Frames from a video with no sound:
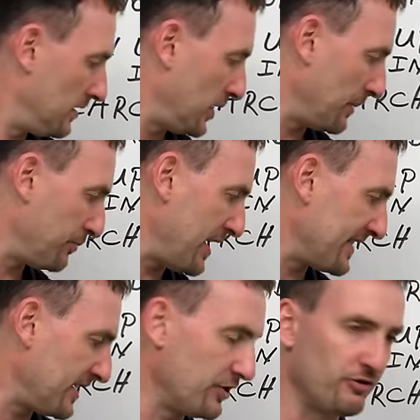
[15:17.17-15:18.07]
You can
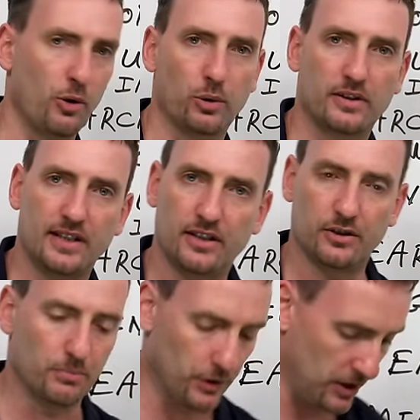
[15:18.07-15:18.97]
press Ctrl D
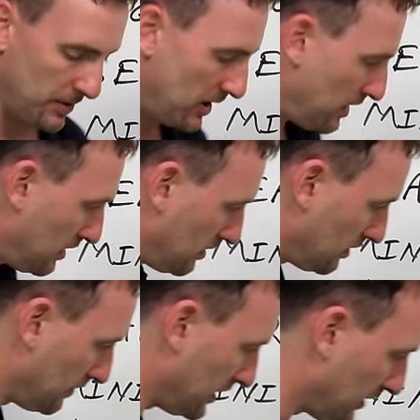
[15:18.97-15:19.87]
to bookmark. Let me